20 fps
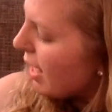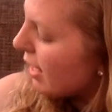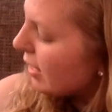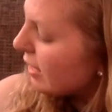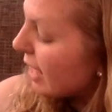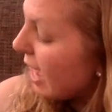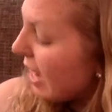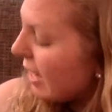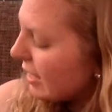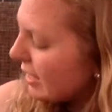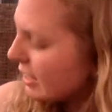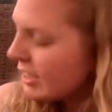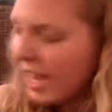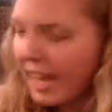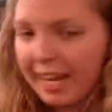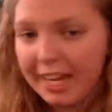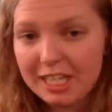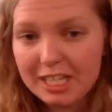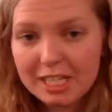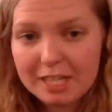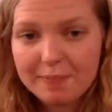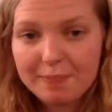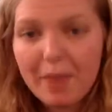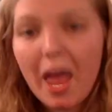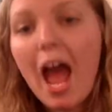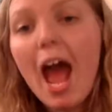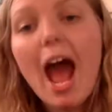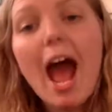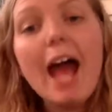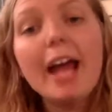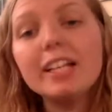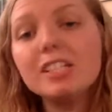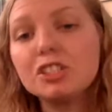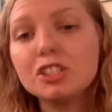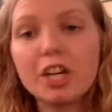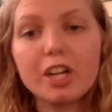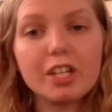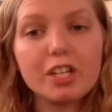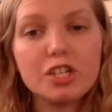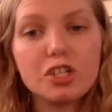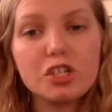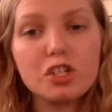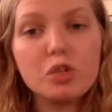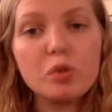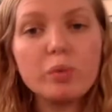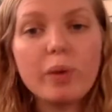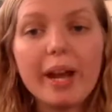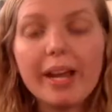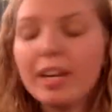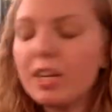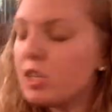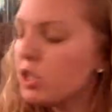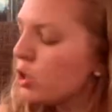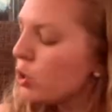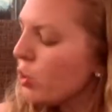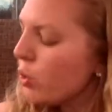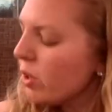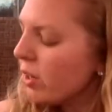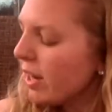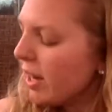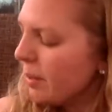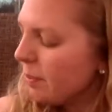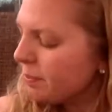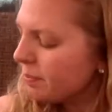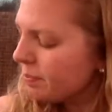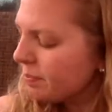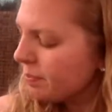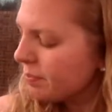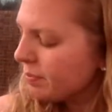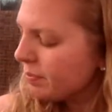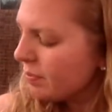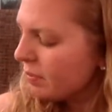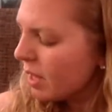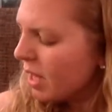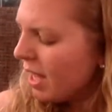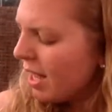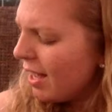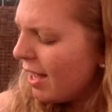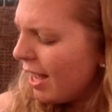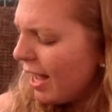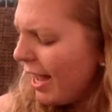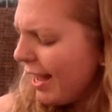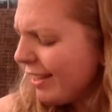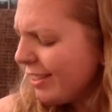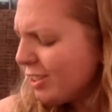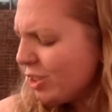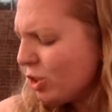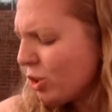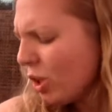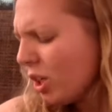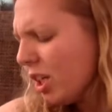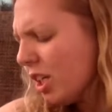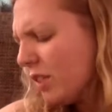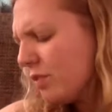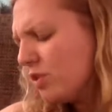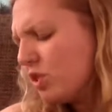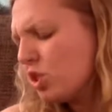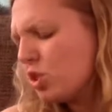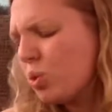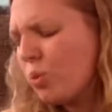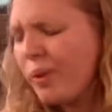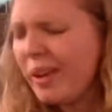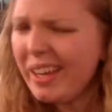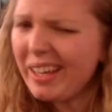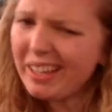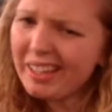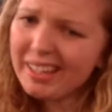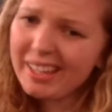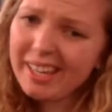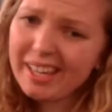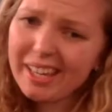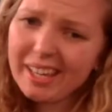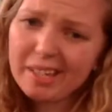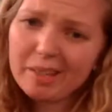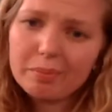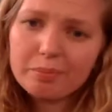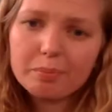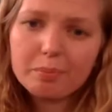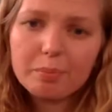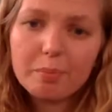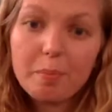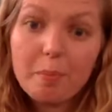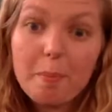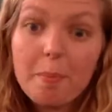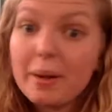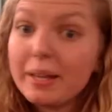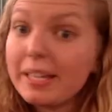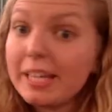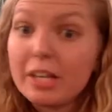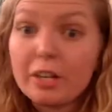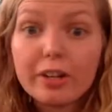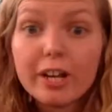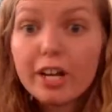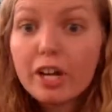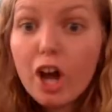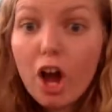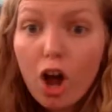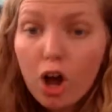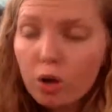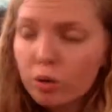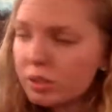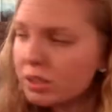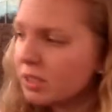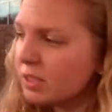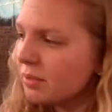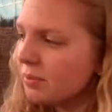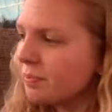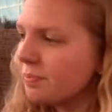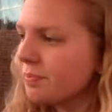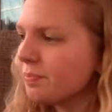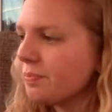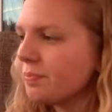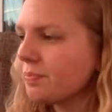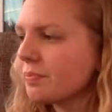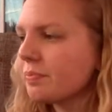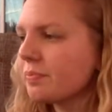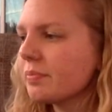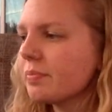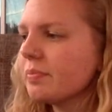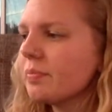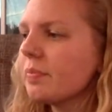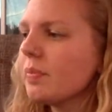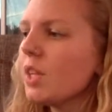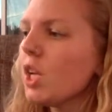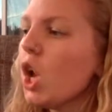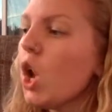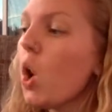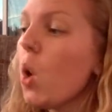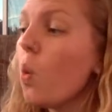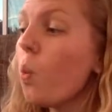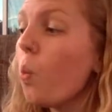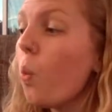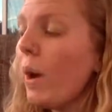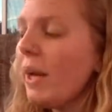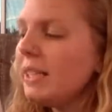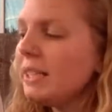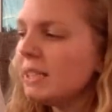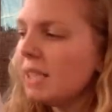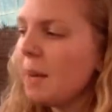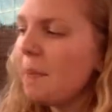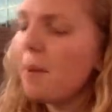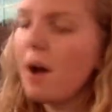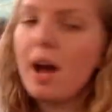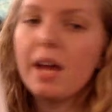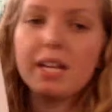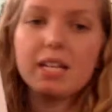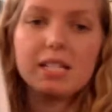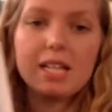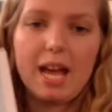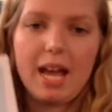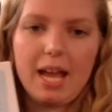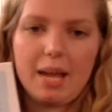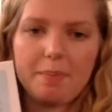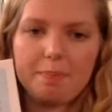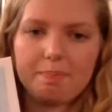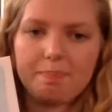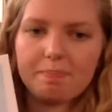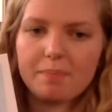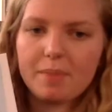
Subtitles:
Last night, I started to write a story. It's sort of squiggly, but here it goes. Once upon a time,